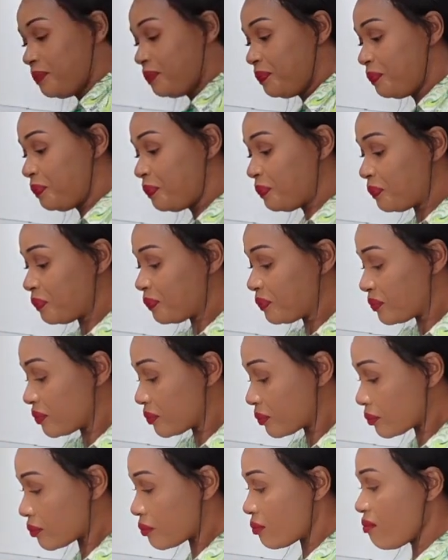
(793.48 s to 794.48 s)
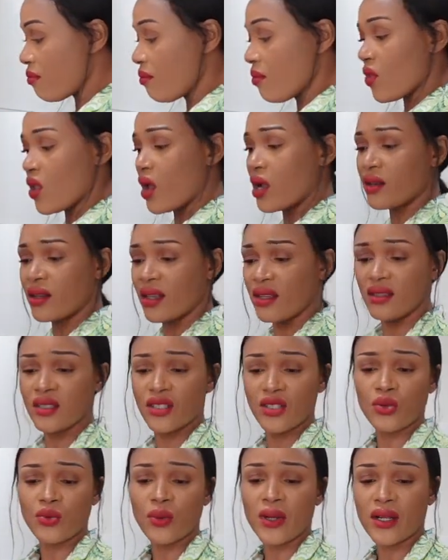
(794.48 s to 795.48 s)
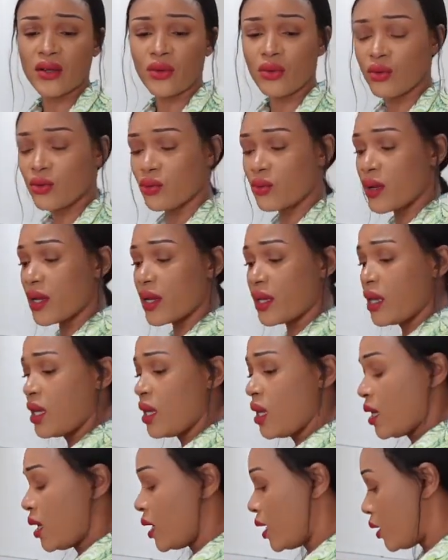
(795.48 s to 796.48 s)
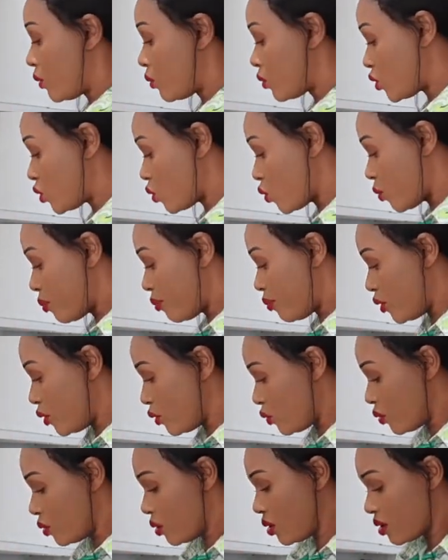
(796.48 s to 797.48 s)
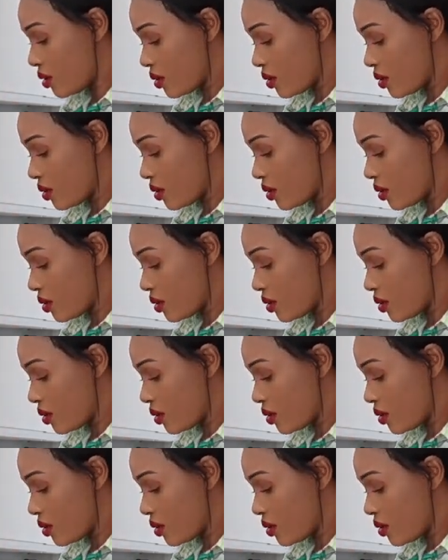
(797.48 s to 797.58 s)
And then this one, I don't know why it was all blue.